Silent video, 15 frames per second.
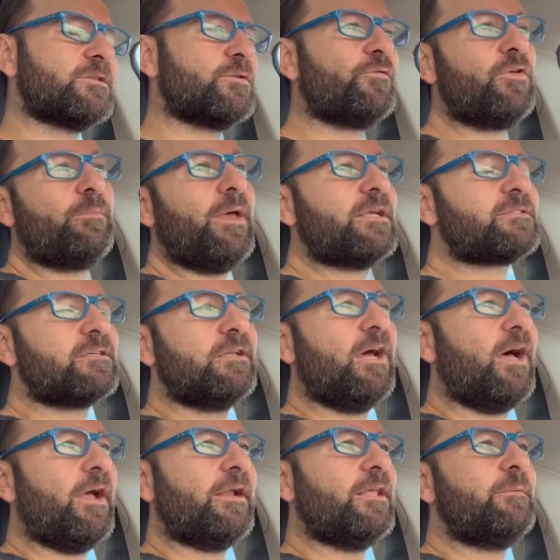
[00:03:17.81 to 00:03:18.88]
So if he makes a
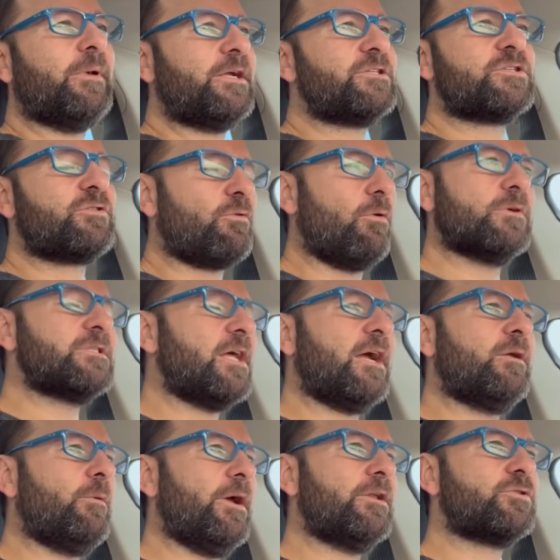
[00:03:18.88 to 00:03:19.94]
nine, he might just throw his nine
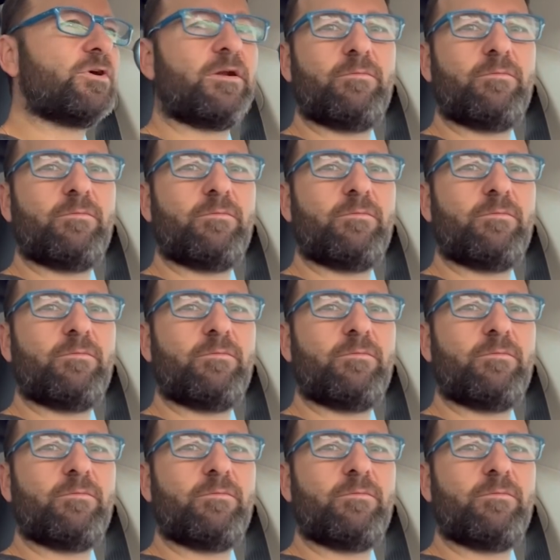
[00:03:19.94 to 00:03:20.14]
away to try